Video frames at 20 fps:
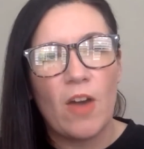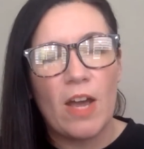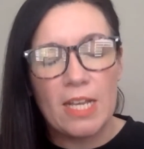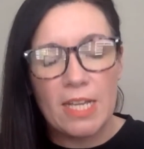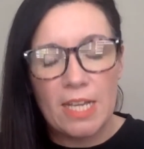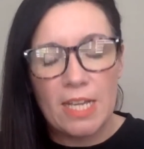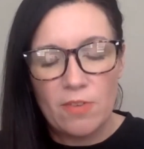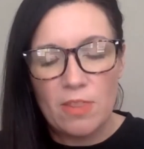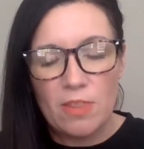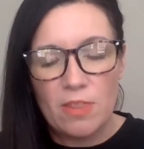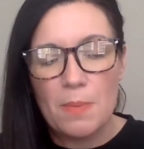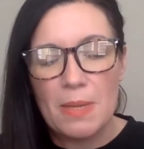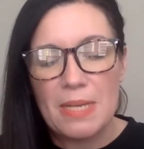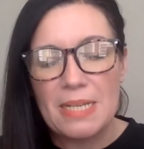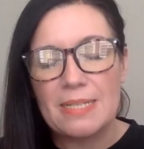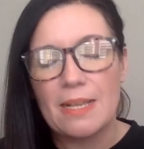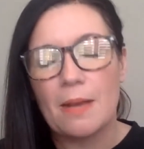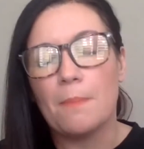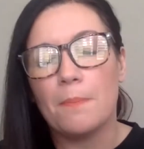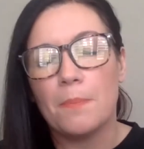giving them
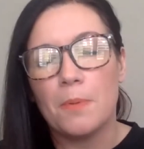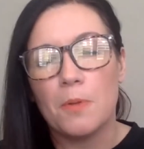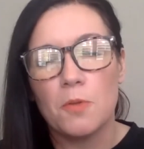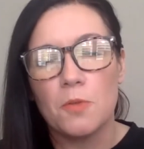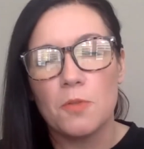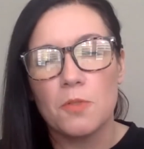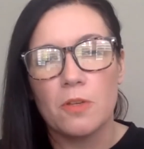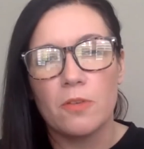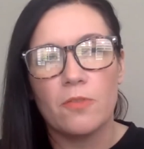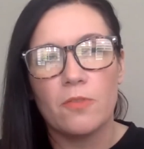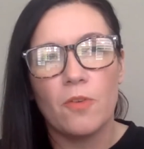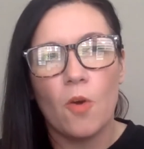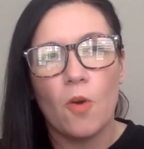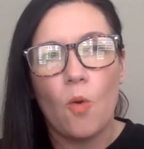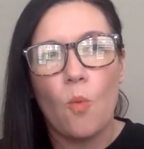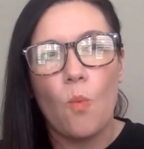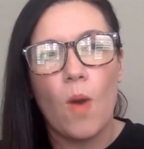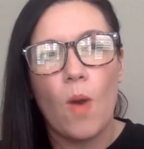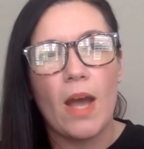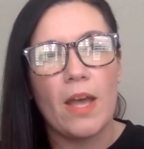examples of
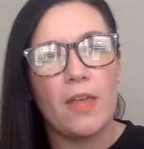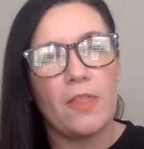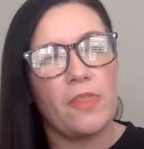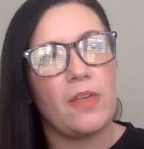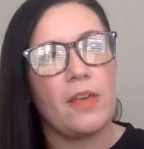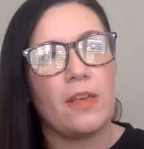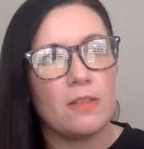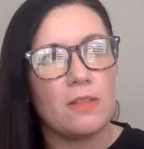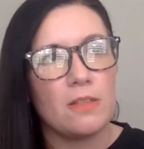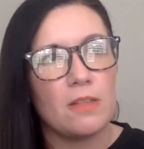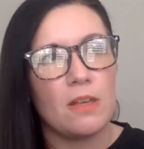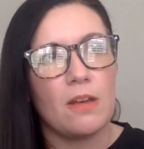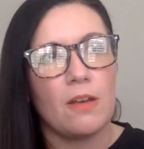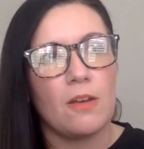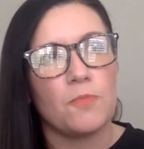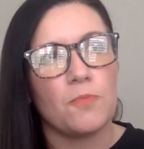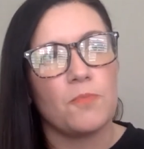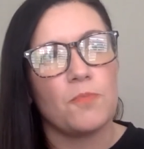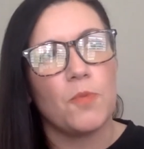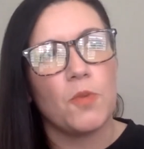why things
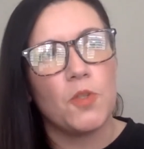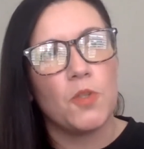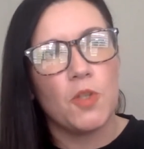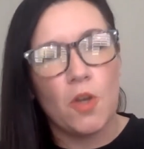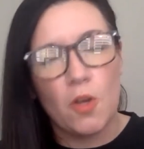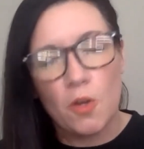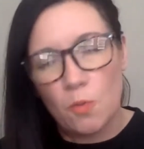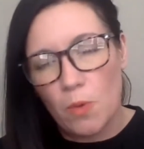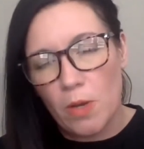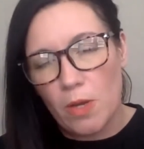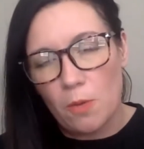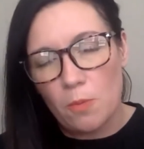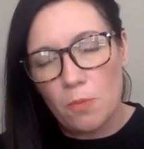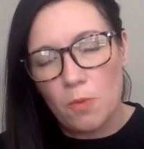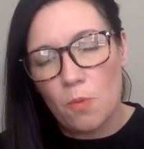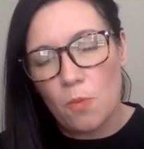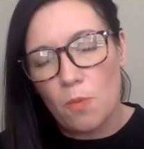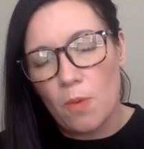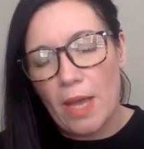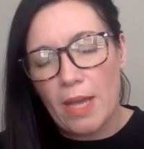are a certain way up
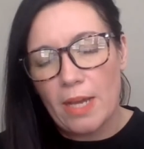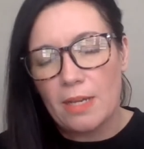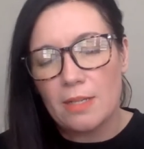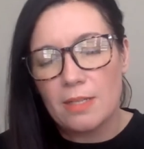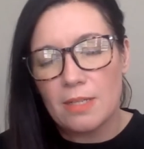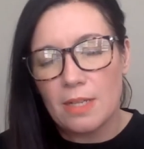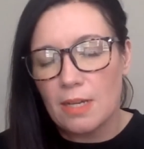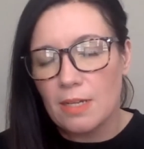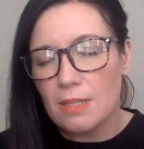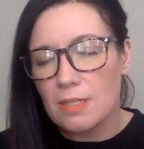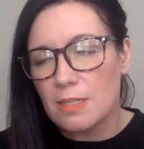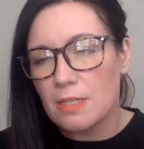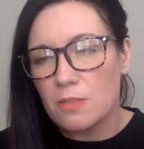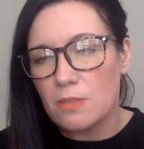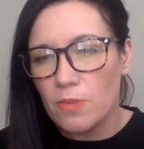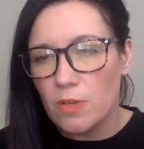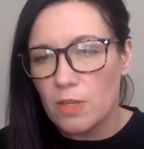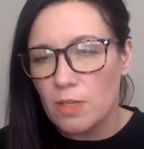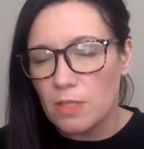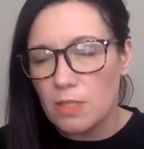the x-axis
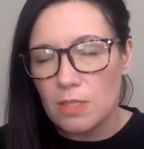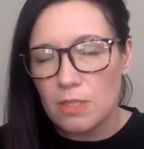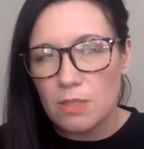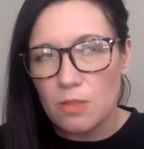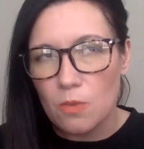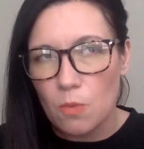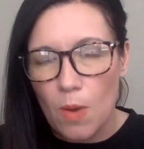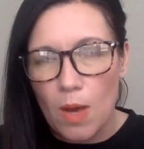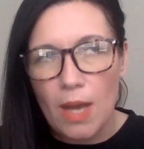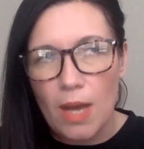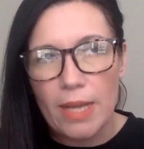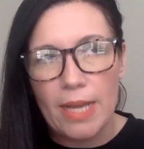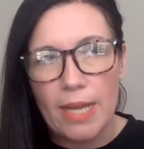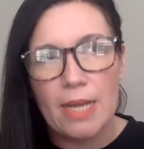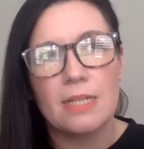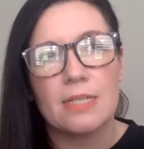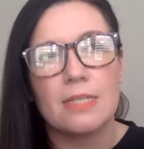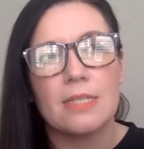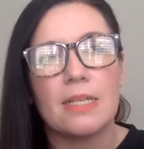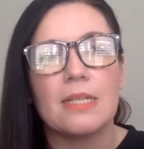versus the
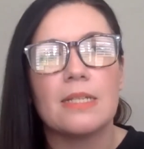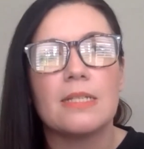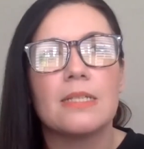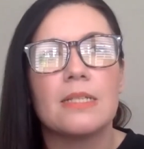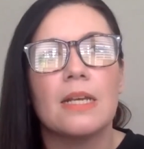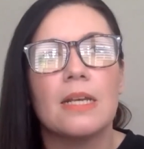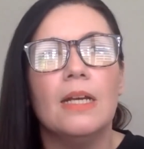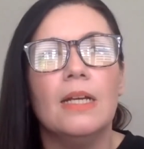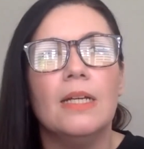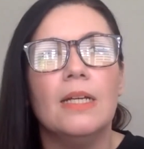y-axis.